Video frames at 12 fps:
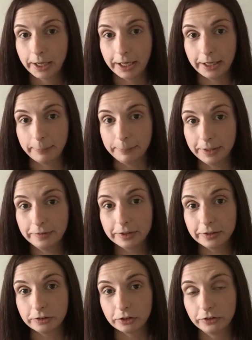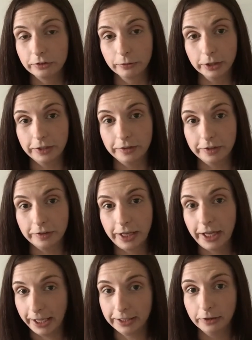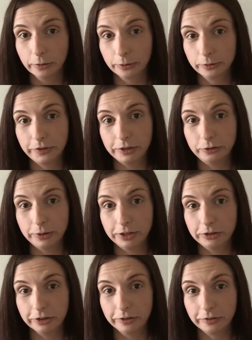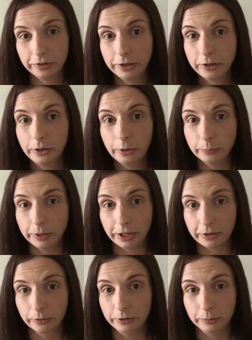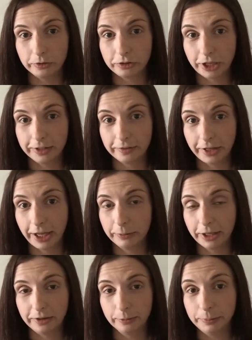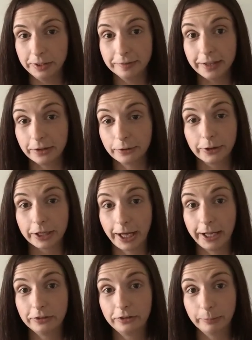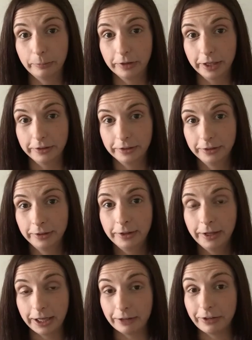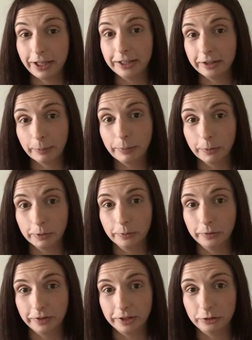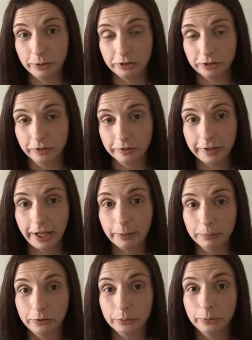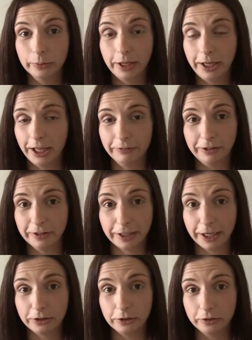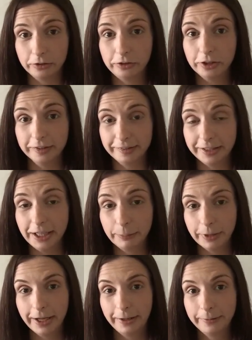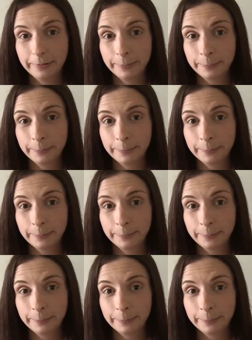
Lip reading: And I basically just avoided any and all situations where I thought there was a chance that I would either be sick or catch something. And if I ended up in one of those situations, I would do everything I could to escape it.